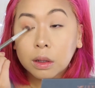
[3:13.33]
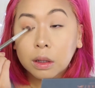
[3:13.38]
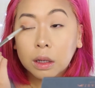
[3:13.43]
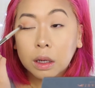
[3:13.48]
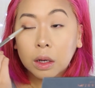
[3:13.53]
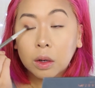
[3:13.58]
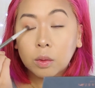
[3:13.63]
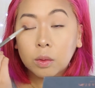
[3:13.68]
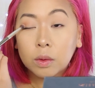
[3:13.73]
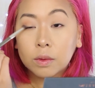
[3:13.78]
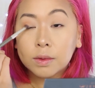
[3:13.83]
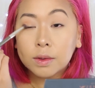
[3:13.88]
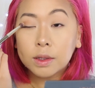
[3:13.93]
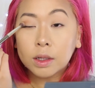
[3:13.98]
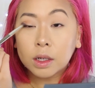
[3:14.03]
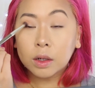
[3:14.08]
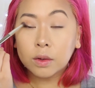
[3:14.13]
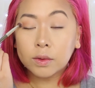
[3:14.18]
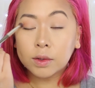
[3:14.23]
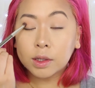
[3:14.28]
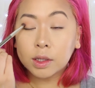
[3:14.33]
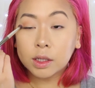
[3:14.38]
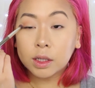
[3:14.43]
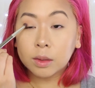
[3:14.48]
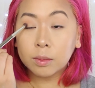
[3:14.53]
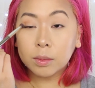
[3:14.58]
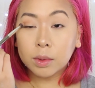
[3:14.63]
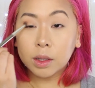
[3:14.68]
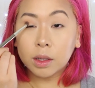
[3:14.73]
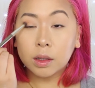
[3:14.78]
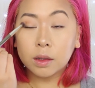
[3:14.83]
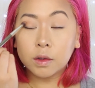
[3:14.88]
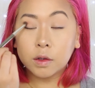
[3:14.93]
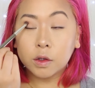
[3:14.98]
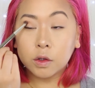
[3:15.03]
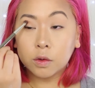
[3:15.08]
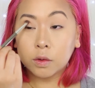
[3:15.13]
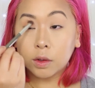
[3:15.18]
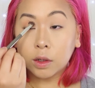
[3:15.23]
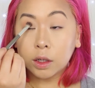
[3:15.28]
Yeah, well, I was telling my
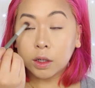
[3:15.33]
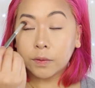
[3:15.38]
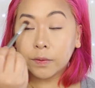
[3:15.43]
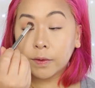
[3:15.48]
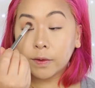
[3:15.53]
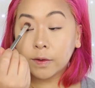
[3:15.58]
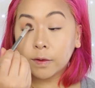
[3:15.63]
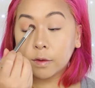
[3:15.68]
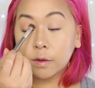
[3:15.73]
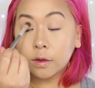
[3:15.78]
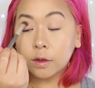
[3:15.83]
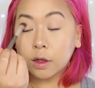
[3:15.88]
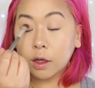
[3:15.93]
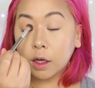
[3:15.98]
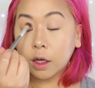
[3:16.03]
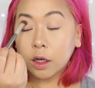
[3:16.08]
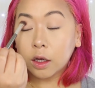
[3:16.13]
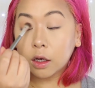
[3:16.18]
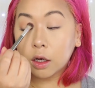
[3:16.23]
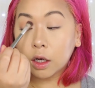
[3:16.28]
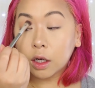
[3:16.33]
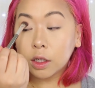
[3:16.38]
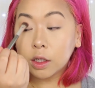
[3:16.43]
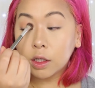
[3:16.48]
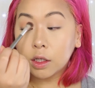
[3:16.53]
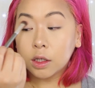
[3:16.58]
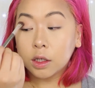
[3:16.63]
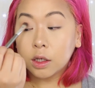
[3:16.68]
SO that ever since I got